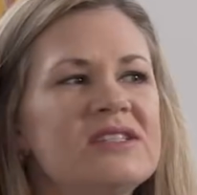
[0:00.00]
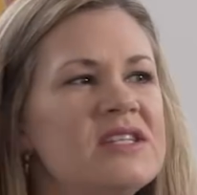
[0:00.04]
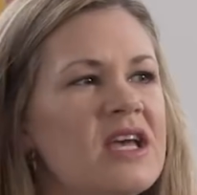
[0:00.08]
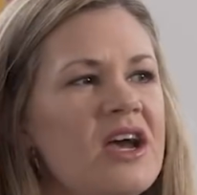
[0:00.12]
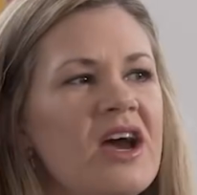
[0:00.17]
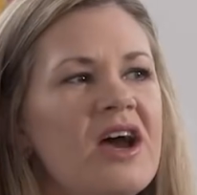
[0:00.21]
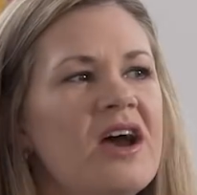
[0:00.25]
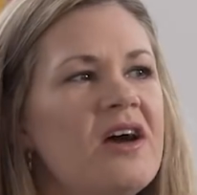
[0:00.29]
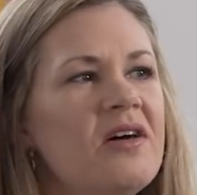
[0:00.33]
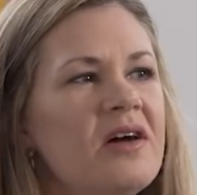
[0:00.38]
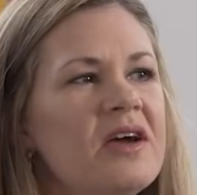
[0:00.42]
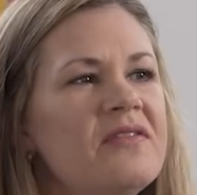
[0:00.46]
so,
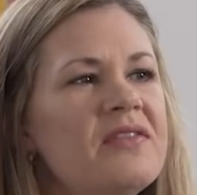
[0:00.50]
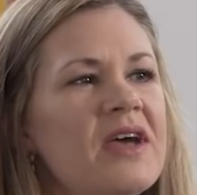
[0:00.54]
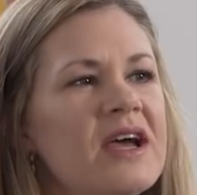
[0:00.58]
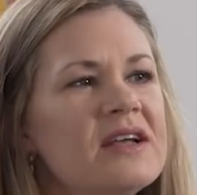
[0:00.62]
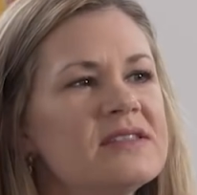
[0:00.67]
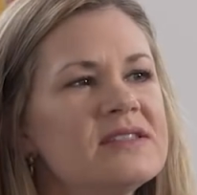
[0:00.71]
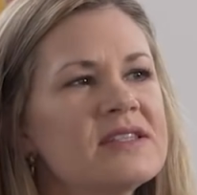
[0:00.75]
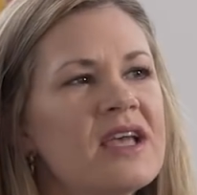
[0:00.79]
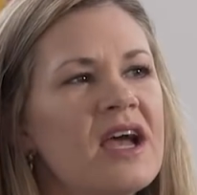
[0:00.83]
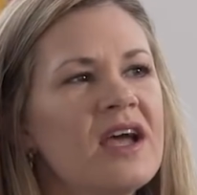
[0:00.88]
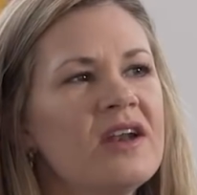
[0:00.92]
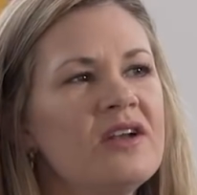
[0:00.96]
and
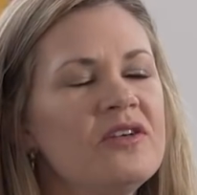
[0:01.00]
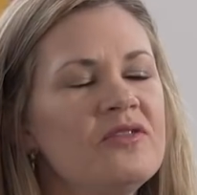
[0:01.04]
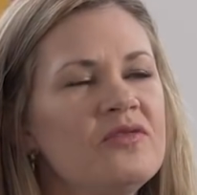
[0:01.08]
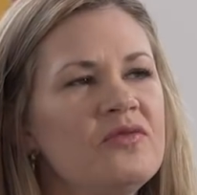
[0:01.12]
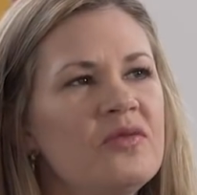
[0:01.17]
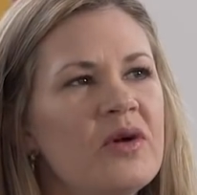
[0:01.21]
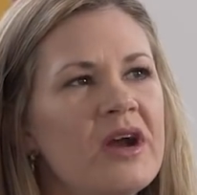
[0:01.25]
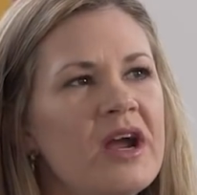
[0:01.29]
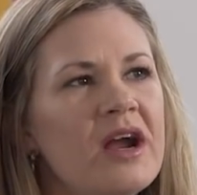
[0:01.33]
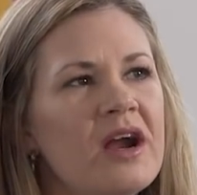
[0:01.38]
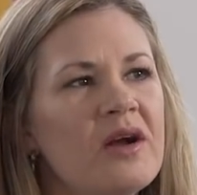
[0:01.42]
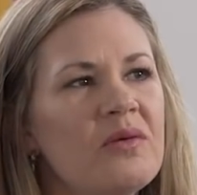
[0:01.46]
that's kind of
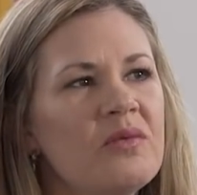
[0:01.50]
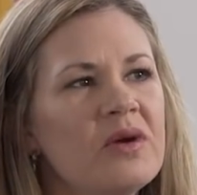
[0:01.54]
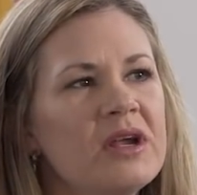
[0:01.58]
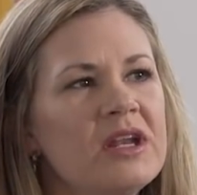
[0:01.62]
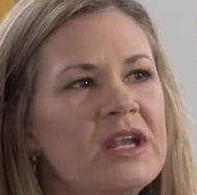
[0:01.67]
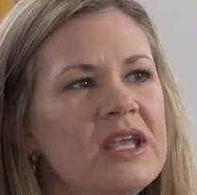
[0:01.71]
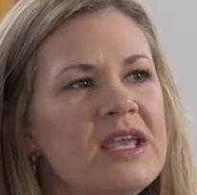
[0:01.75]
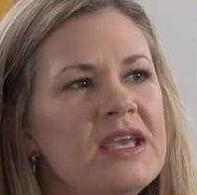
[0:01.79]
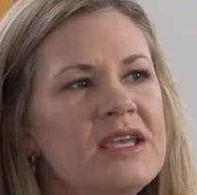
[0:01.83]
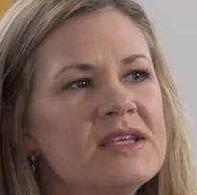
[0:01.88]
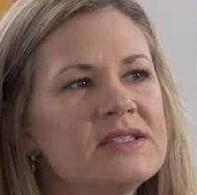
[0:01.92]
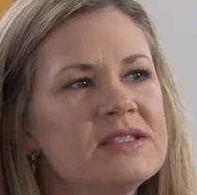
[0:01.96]
where when
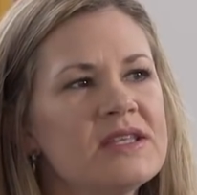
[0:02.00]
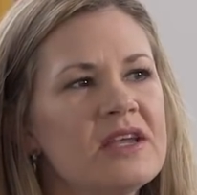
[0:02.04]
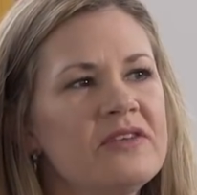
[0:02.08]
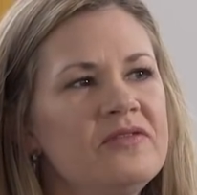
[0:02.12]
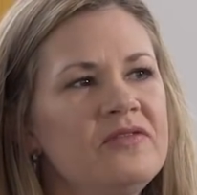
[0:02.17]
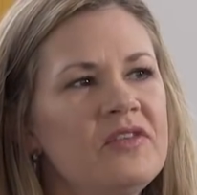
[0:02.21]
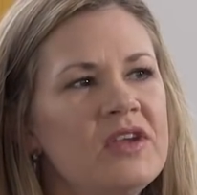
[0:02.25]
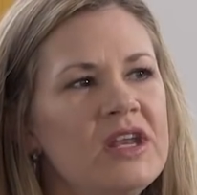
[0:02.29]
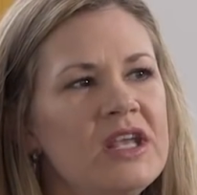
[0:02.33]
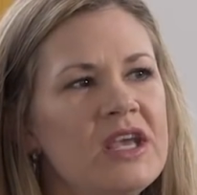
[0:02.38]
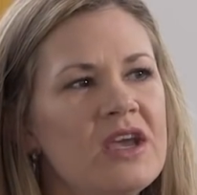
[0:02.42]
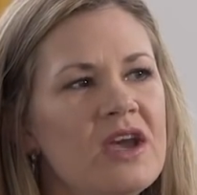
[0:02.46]
he said
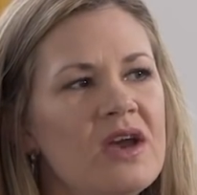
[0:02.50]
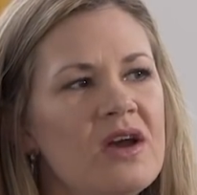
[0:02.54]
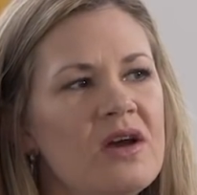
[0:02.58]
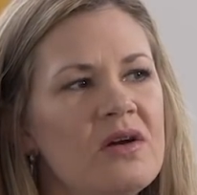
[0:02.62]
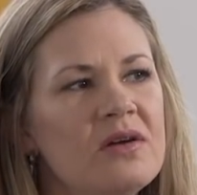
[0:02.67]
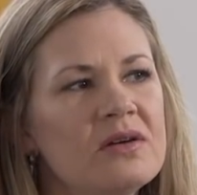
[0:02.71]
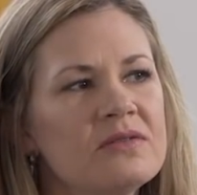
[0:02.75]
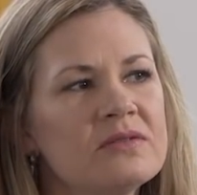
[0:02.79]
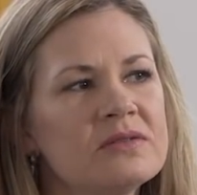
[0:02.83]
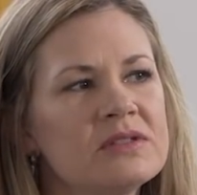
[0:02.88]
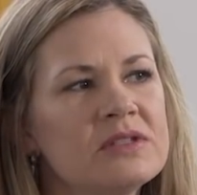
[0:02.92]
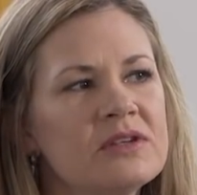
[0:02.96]

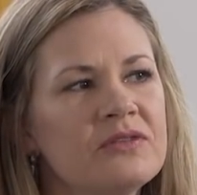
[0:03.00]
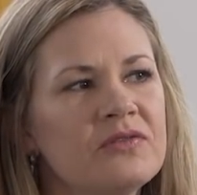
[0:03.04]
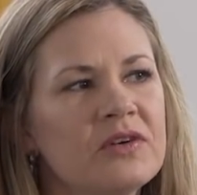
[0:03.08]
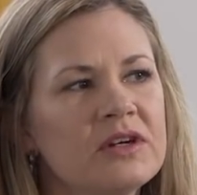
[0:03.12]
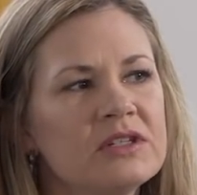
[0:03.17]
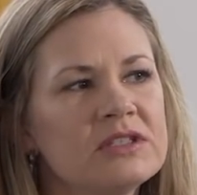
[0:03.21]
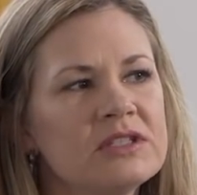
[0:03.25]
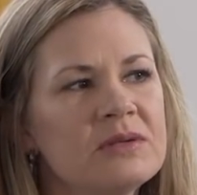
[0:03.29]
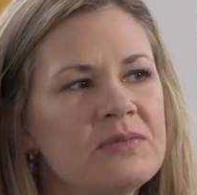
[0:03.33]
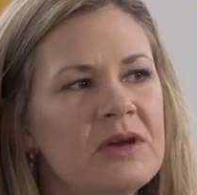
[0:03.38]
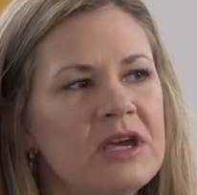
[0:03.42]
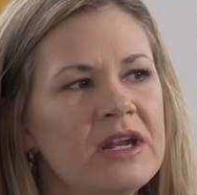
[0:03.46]
video, it was the
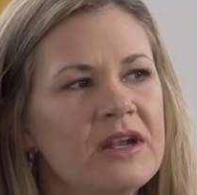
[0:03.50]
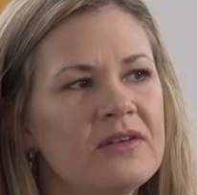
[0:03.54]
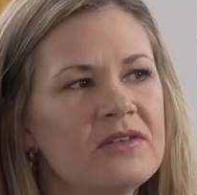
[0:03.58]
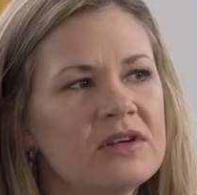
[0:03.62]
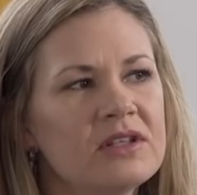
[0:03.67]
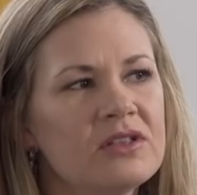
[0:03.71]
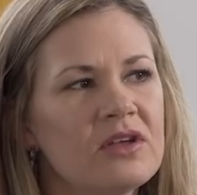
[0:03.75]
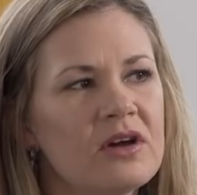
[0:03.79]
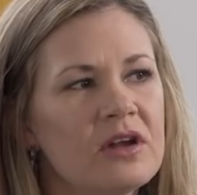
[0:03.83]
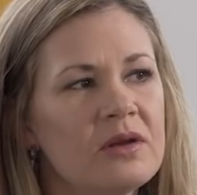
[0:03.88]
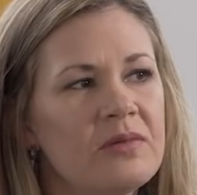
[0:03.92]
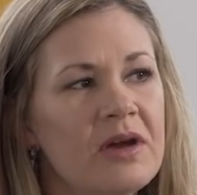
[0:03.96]
first time I'd ever
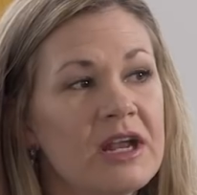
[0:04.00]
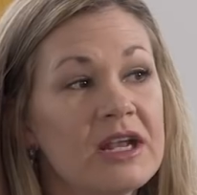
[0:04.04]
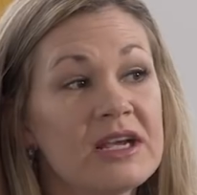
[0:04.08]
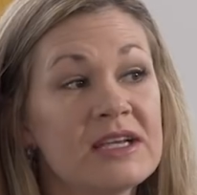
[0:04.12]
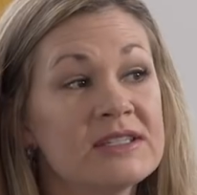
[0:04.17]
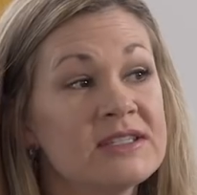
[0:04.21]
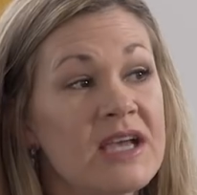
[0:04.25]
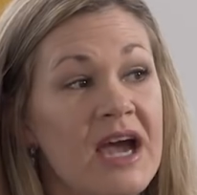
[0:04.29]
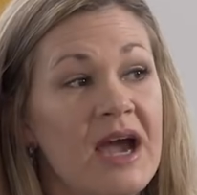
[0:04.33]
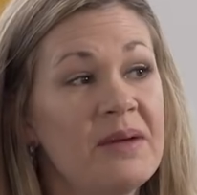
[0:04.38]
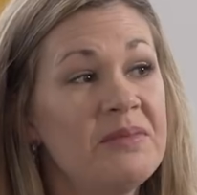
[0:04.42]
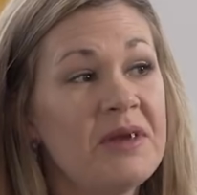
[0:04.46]
thought about it
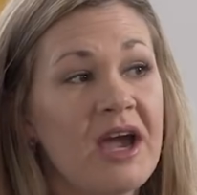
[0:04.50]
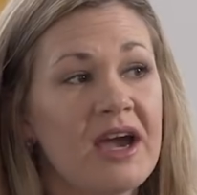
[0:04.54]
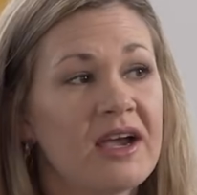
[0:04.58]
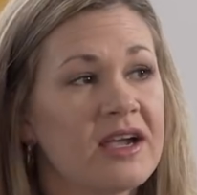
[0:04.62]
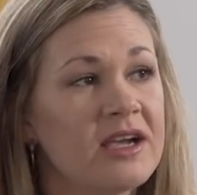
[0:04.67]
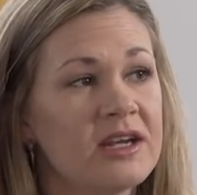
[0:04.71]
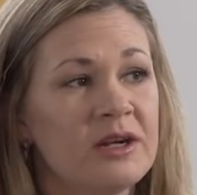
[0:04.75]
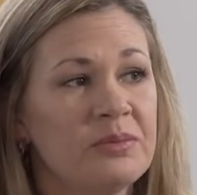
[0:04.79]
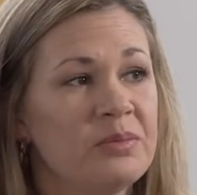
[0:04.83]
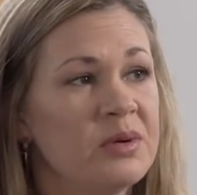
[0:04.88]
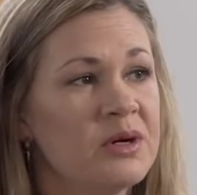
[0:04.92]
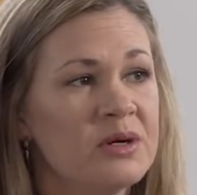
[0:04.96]
because I'm not
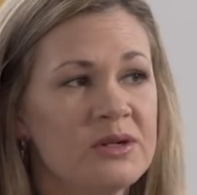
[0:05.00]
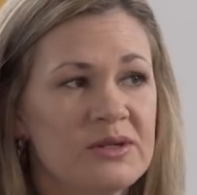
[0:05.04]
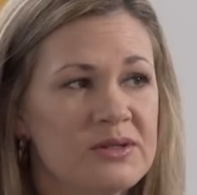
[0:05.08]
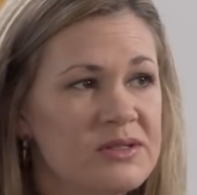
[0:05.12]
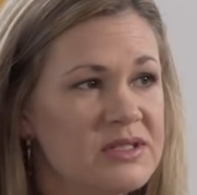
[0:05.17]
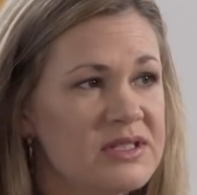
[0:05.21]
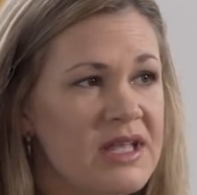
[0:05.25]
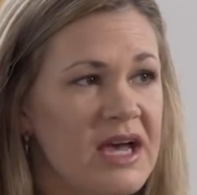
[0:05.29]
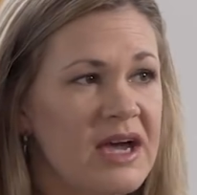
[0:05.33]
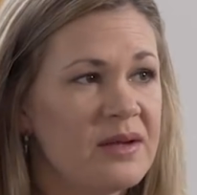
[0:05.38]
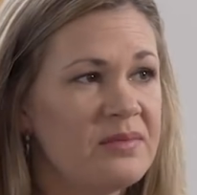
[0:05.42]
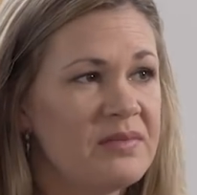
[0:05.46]
going to
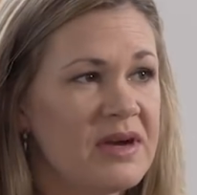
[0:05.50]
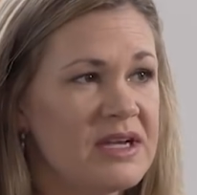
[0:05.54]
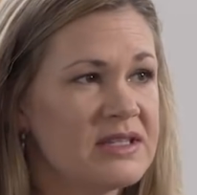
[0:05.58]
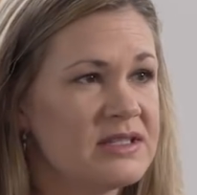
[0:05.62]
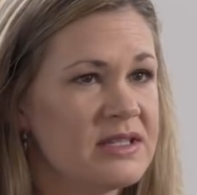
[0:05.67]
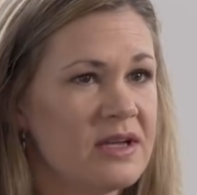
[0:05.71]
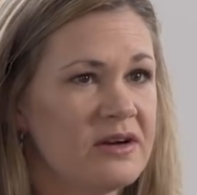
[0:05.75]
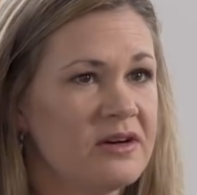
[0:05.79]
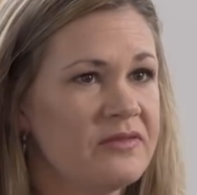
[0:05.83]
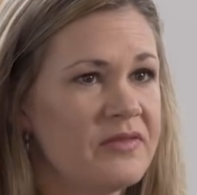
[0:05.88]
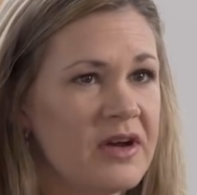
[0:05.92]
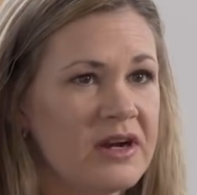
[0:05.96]
produce that
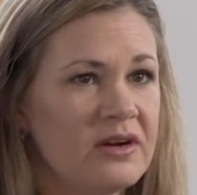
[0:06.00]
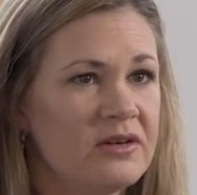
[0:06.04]
myself.